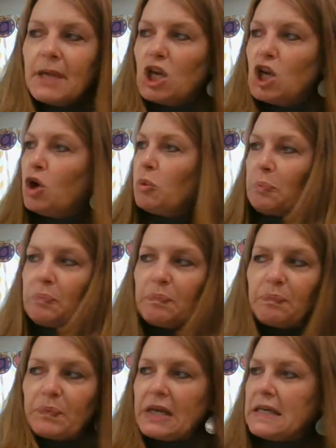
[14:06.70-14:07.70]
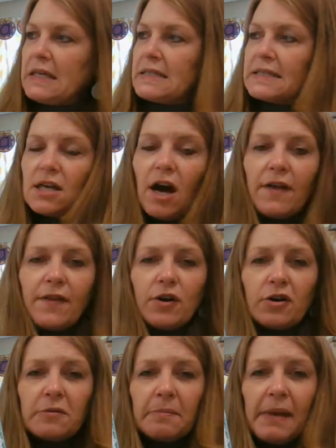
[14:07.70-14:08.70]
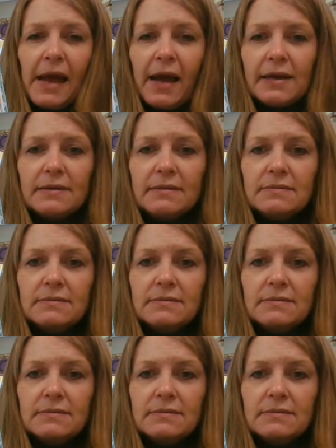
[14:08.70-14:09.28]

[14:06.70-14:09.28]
Nope. He saw the hurt man.